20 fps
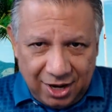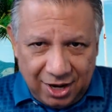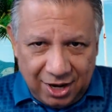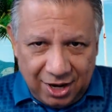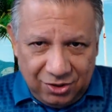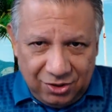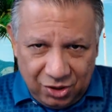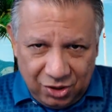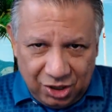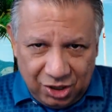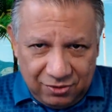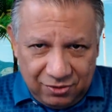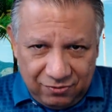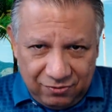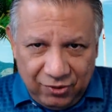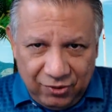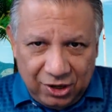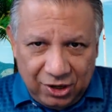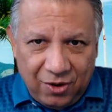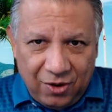and you can
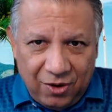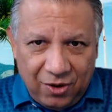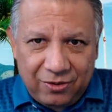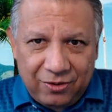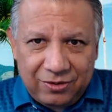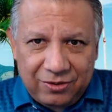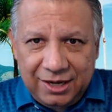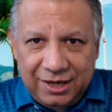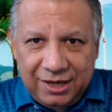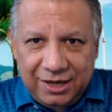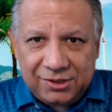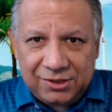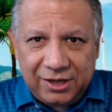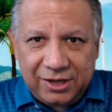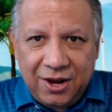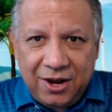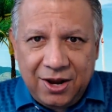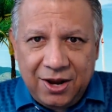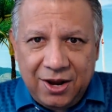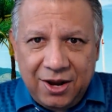figure out
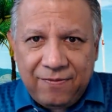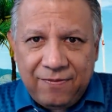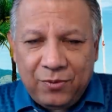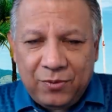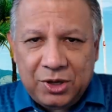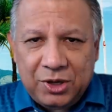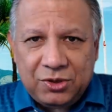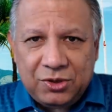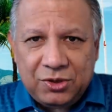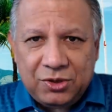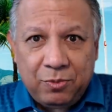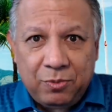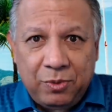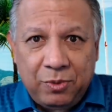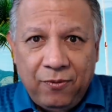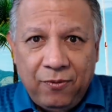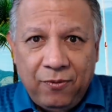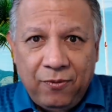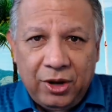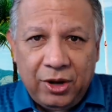easily enough which group
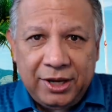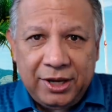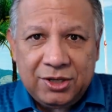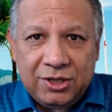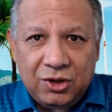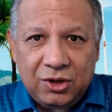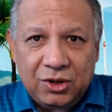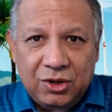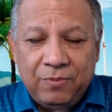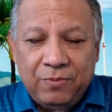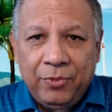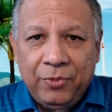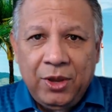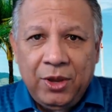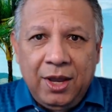you fall into.